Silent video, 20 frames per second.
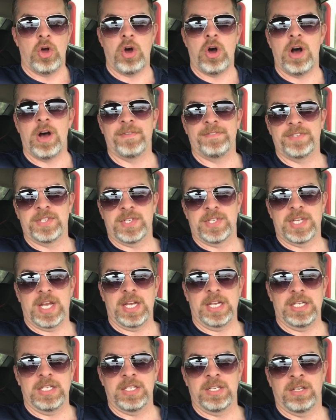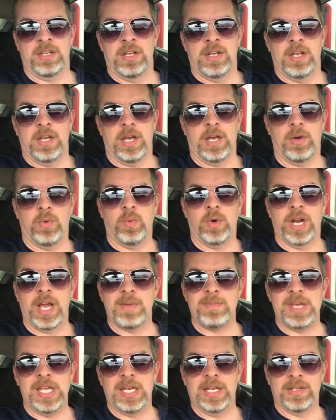off site. Uh, what
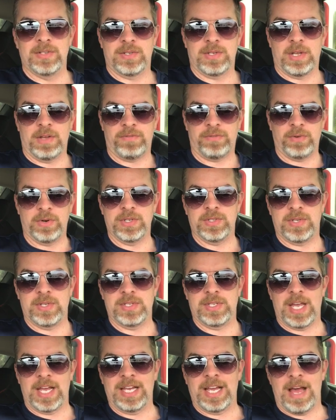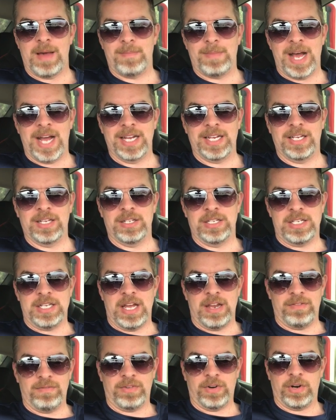I mean is, uh, for instance, I got mine in
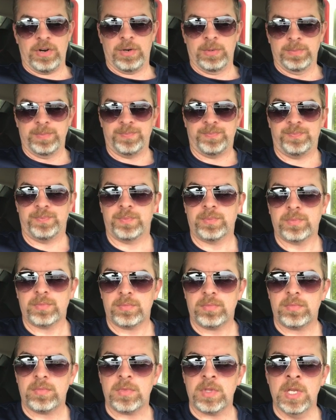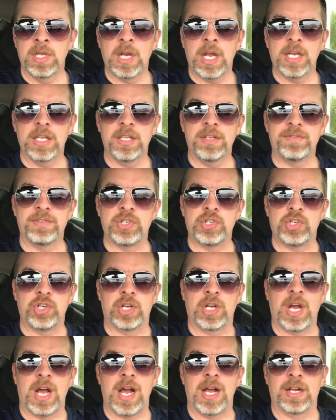Denver and I live in
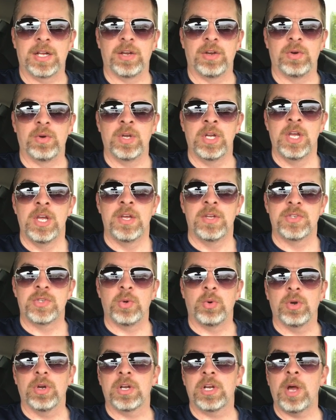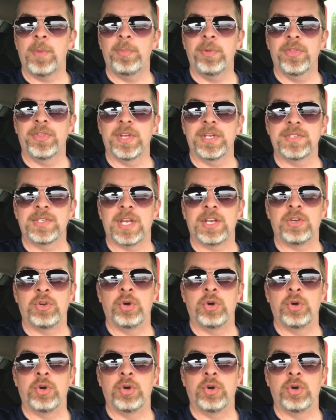Chicago. So there were a couple things I